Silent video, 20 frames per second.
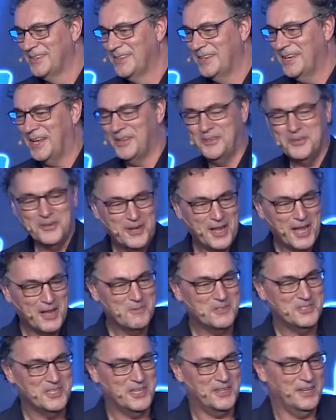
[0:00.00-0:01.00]
And today
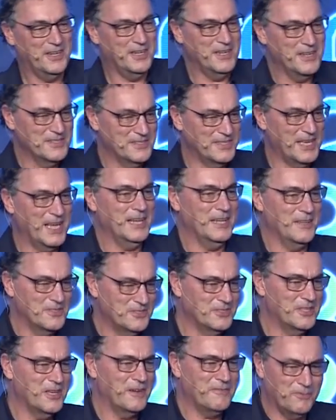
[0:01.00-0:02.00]
we're sitting here and saying, you know,
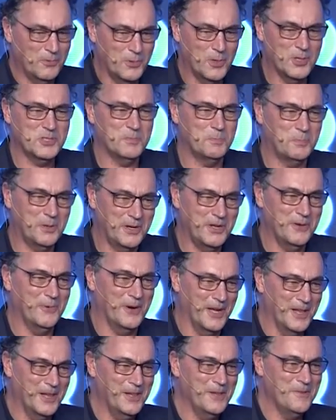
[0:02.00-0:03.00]
stuff works pretty
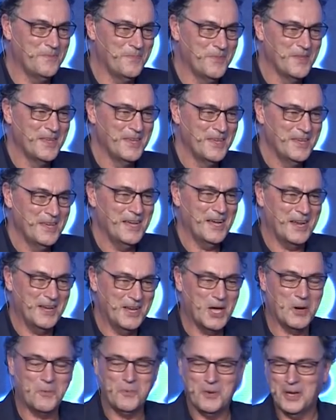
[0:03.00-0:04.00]
well, and
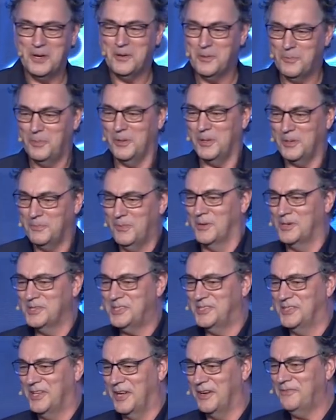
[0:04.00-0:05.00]
now we're going to build more
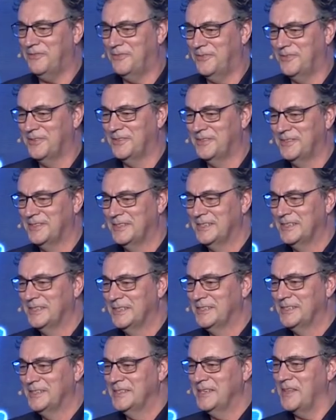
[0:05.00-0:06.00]
stuff,
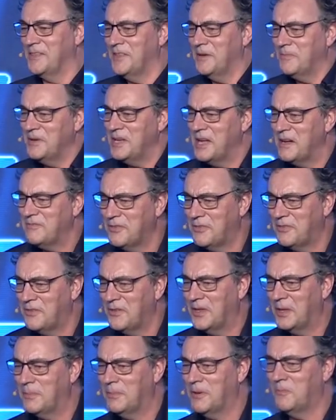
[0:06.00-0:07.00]
and then we have to
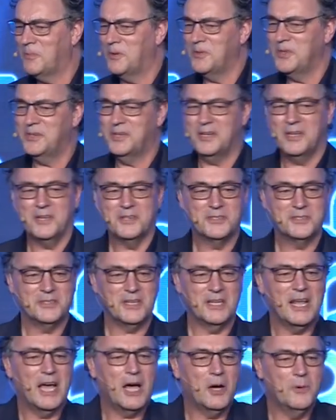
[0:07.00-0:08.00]
think about what it does
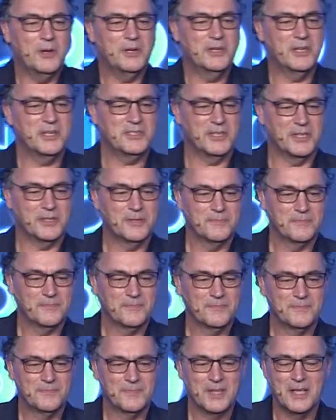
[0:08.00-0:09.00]
and how it does it.
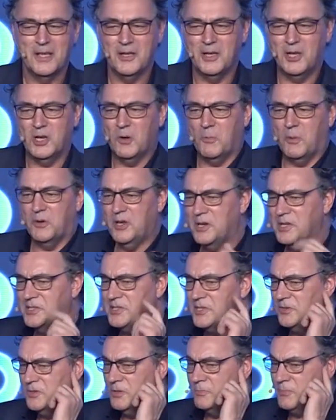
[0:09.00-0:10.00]
You know, when you
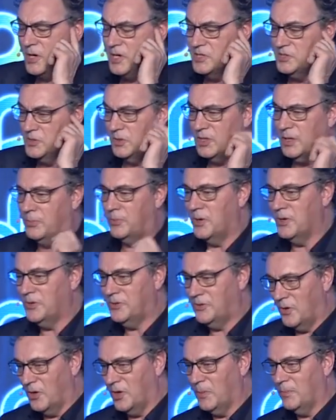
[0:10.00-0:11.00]
listen to Mark Zuckerberg
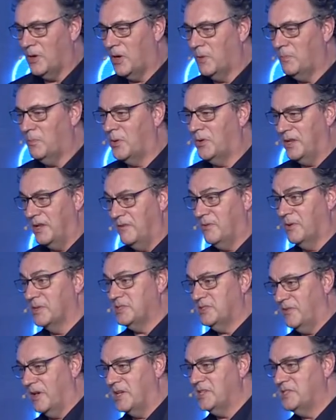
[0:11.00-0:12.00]
talk about what he
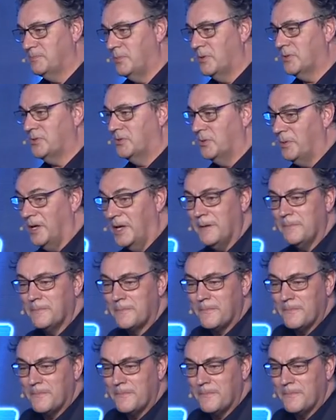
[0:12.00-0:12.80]
wants Facebook to be,